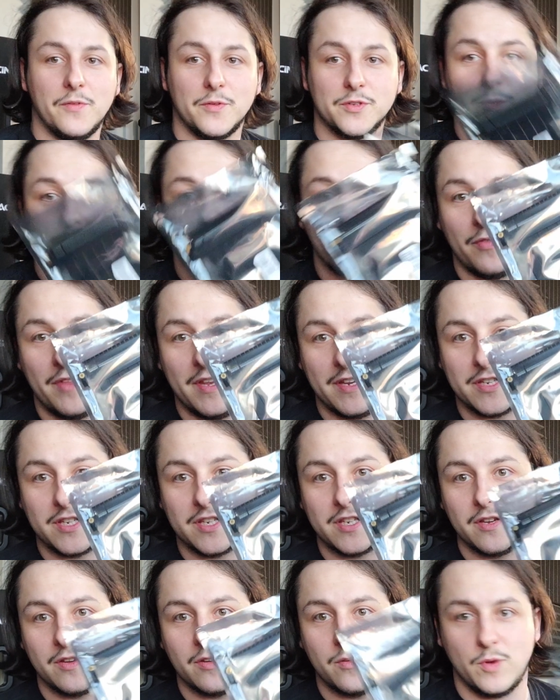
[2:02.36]
Also bought
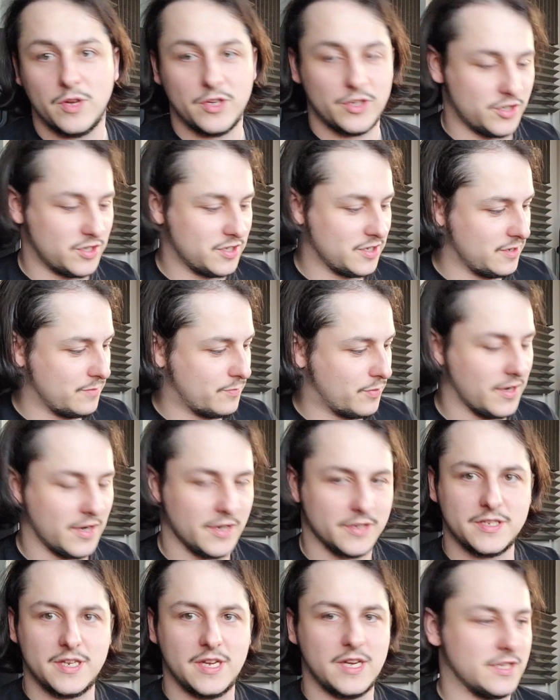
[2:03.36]
this, which you probably
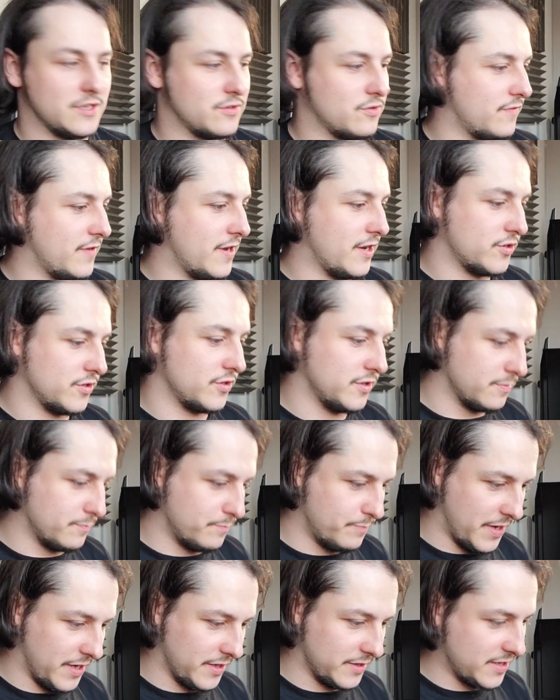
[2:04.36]
can't see because of the reflections,
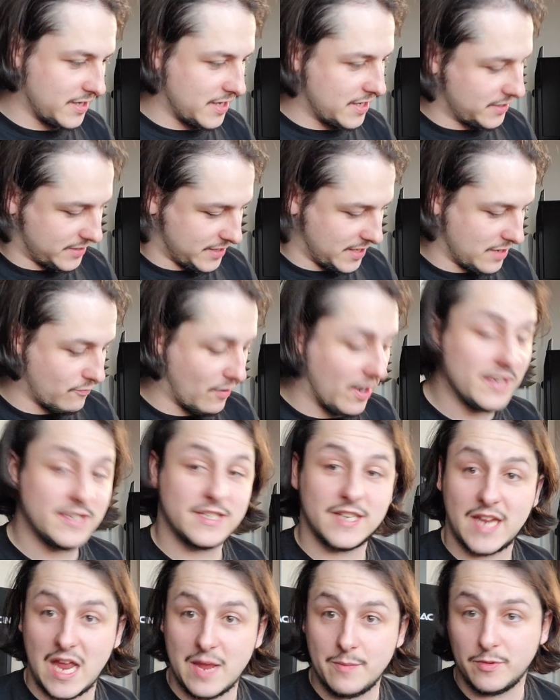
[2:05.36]
but it's a
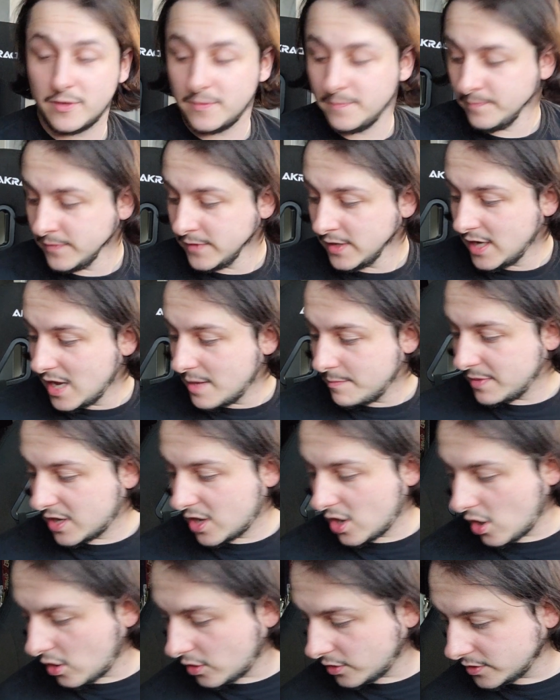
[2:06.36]
riser cable,
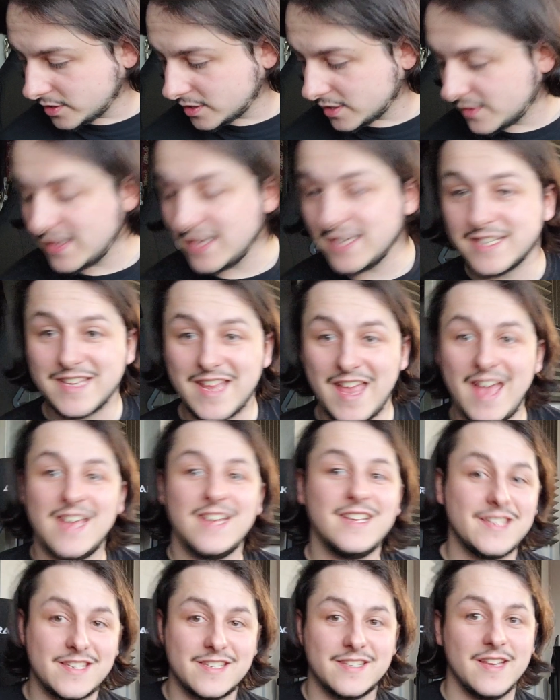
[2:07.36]
because this
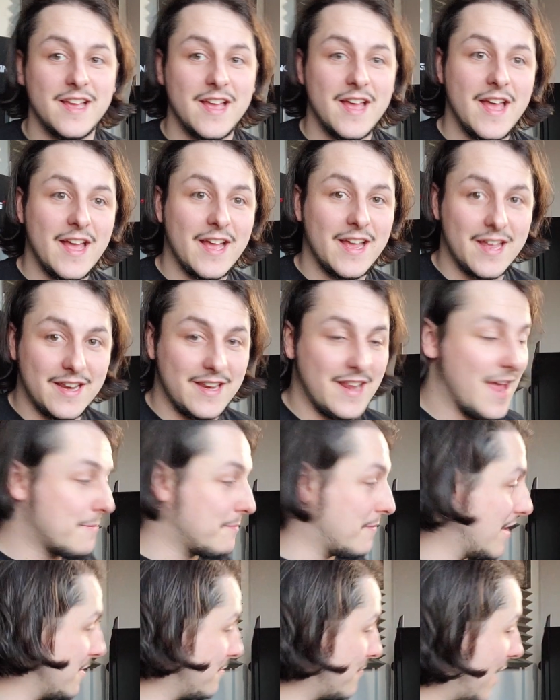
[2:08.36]
case can
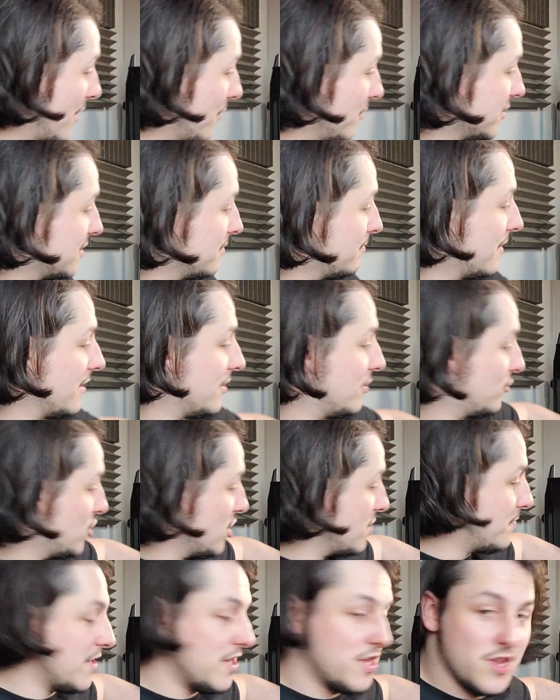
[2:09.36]
get my
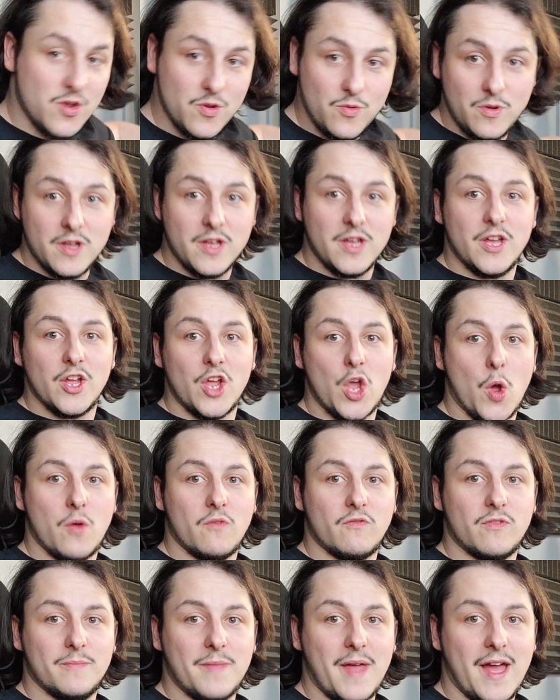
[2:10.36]
GPU
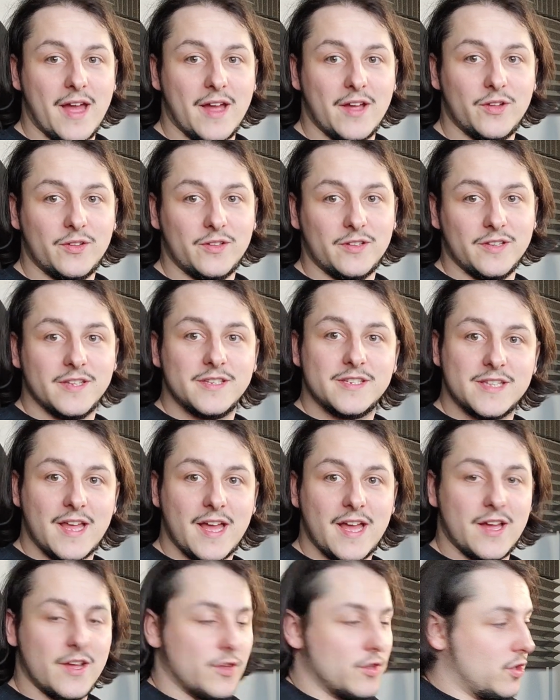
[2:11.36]
going from that angle to
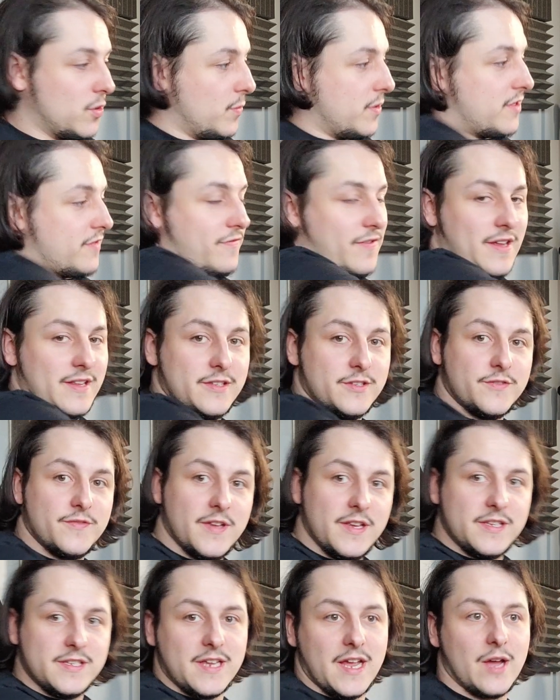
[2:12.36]
that angle with the fans
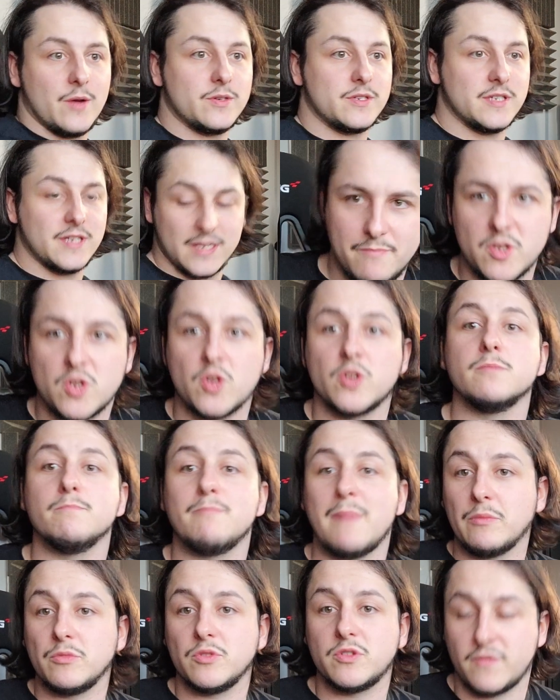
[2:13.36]
facing out. It's got some
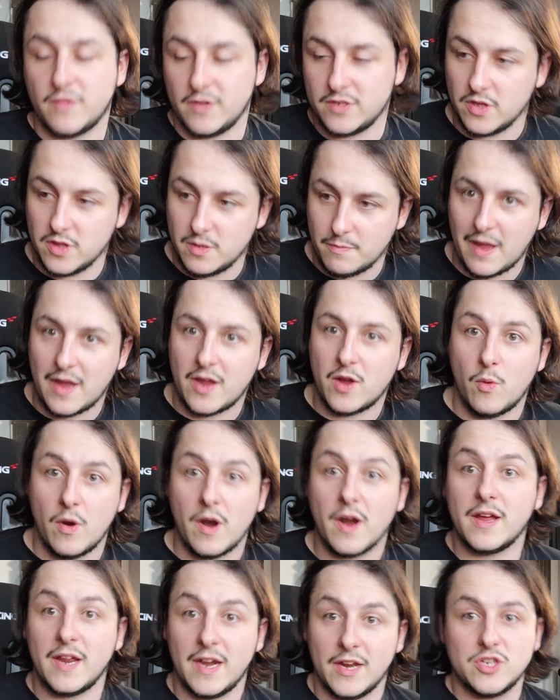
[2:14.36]
mounts for it on the back
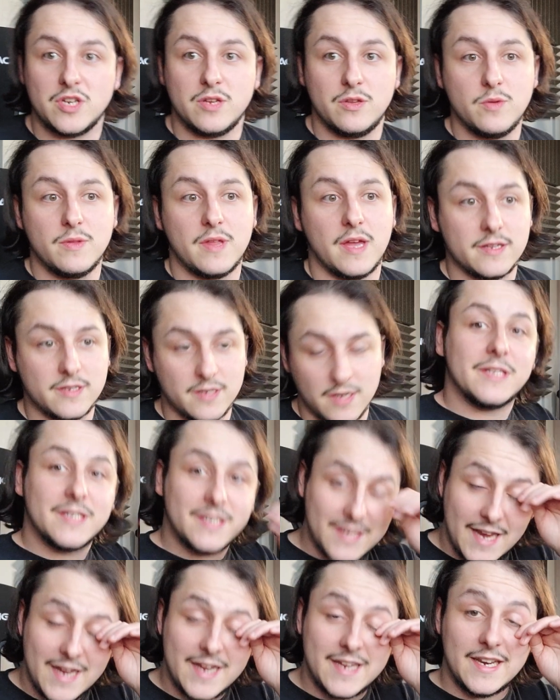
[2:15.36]
where I can actually do that. But
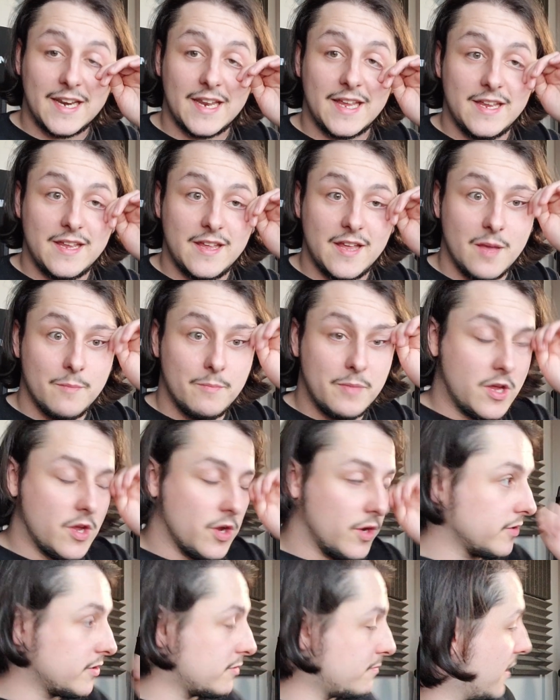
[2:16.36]
secondly,
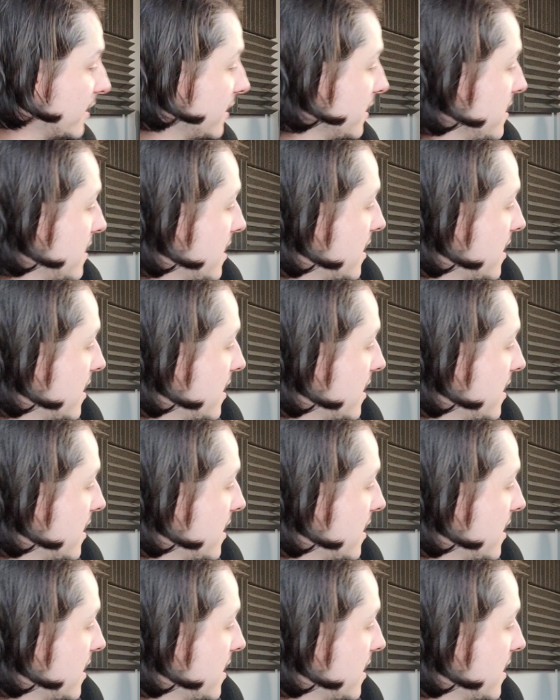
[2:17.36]
because my